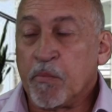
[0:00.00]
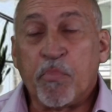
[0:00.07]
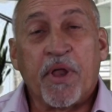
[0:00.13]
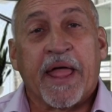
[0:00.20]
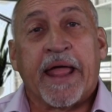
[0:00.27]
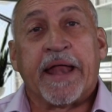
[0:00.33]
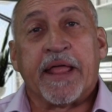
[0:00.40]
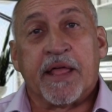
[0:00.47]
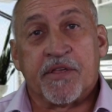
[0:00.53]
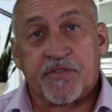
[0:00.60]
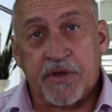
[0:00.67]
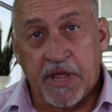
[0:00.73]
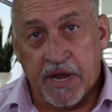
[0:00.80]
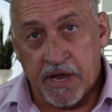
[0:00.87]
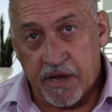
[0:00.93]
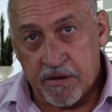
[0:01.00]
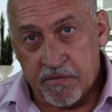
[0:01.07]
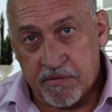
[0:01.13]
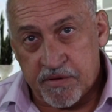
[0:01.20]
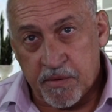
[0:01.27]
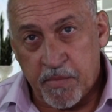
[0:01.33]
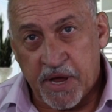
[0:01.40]
planning is needed
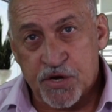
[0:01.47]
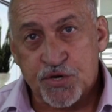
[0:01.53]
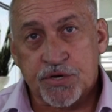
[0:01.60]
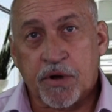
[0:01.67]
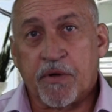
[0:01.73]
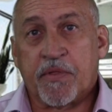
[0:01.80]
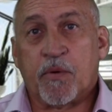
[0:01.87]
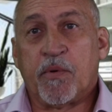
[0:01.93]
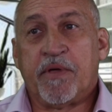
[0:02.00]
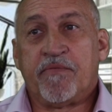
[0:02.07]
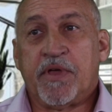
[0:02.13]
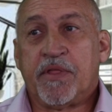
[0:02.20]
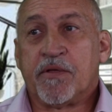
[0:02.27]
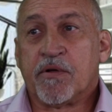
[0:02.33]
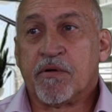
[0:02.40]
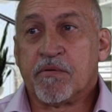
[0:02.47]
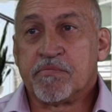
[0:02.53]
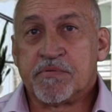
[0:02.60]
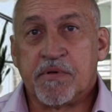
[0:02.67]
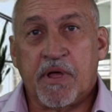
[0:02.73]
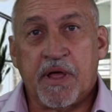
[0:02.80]
to make sure that we've either